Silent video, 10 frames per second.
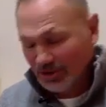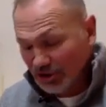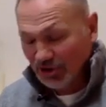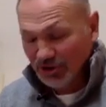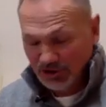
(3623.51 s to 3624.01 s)
The
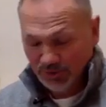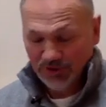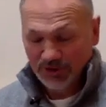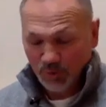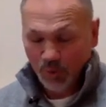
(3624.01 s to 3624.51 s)
church
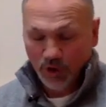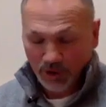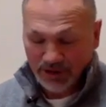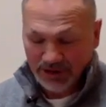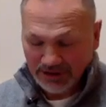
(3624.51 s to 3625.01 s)
was
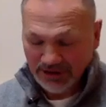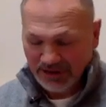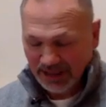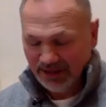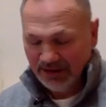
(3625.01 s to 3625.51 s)
warned in
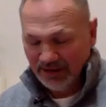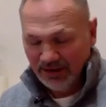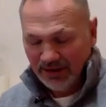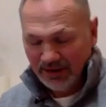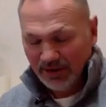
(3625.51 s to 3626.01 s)
2
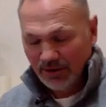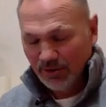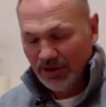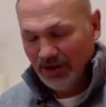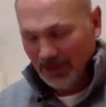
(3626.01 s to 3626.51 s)

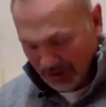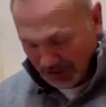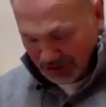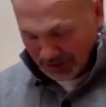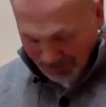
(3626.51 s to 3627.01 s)

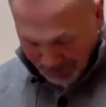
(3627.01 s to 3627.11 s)
Corinthians